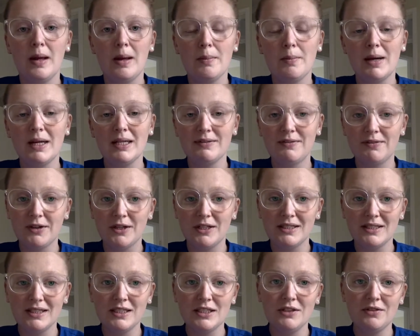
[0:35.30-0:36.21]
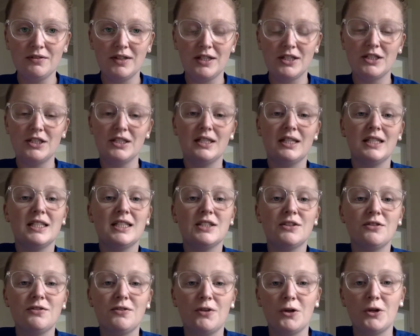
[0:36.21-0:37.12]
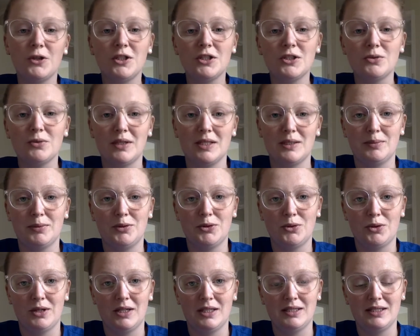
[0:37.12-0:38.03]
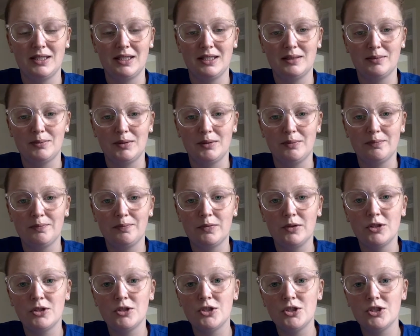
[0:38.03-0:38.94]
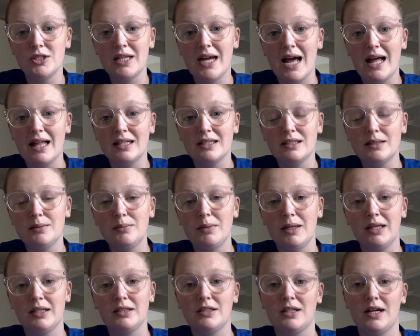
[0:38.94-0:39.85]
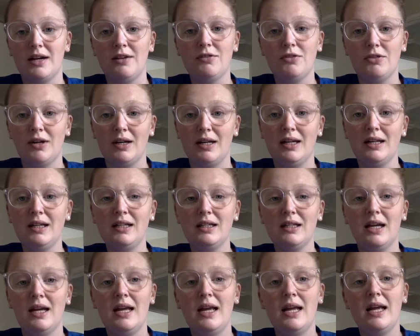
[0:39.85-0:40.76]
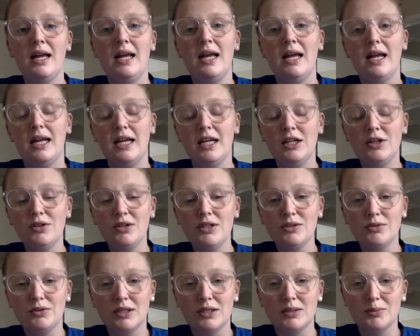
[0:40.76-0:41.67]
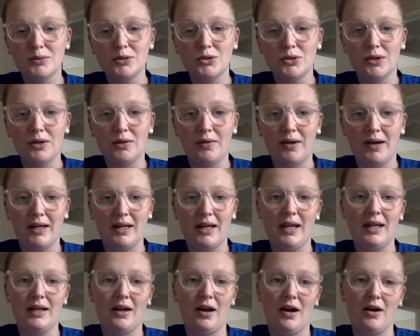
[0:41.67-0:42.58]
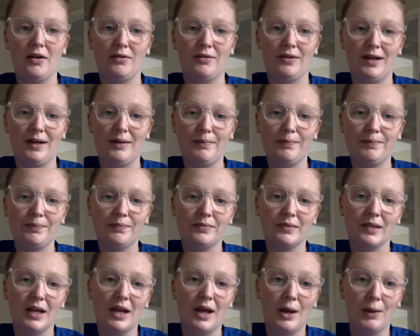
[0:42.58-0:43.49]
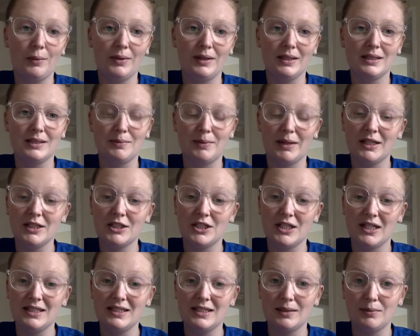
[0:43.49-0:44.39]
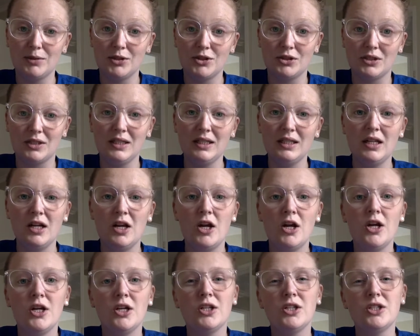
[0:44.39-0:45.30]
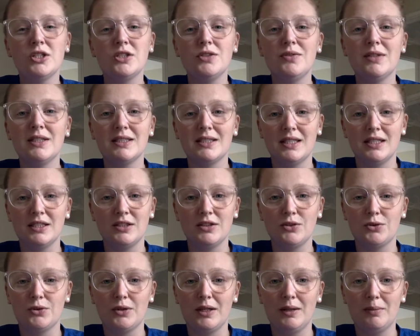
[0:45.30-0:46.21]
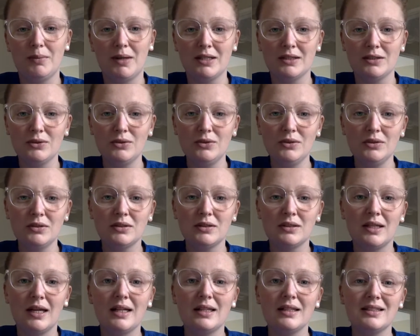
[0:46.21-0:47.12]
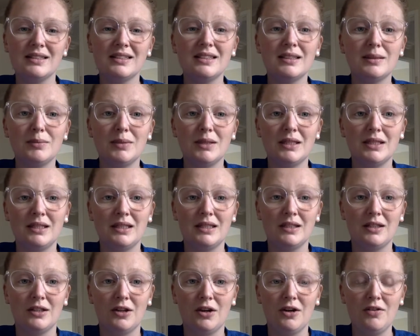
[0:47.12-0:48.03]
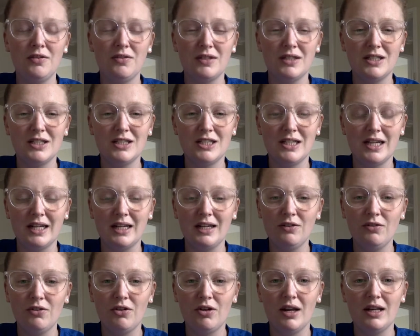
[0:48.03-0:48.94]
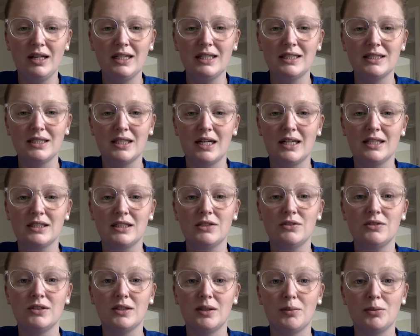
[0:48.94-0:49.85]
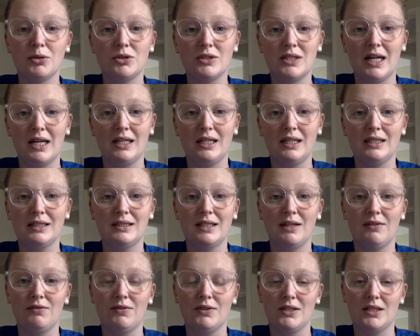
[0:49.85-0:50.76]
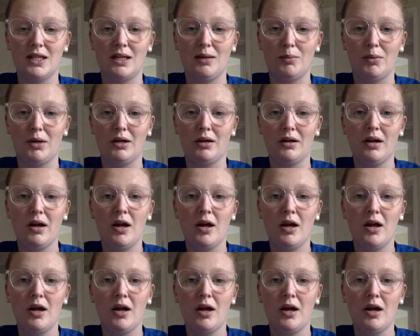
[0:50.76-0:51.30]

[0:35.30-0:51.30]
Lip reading: My first intervention is a focused respiratory assessment. Due to Alison being diaphoretic, increased respiratory rate and heart rate. I would inspect chest symmetry, use of accessory muscles, Alison's ability to cough, and checking for any signs of subcutaneous emphysema.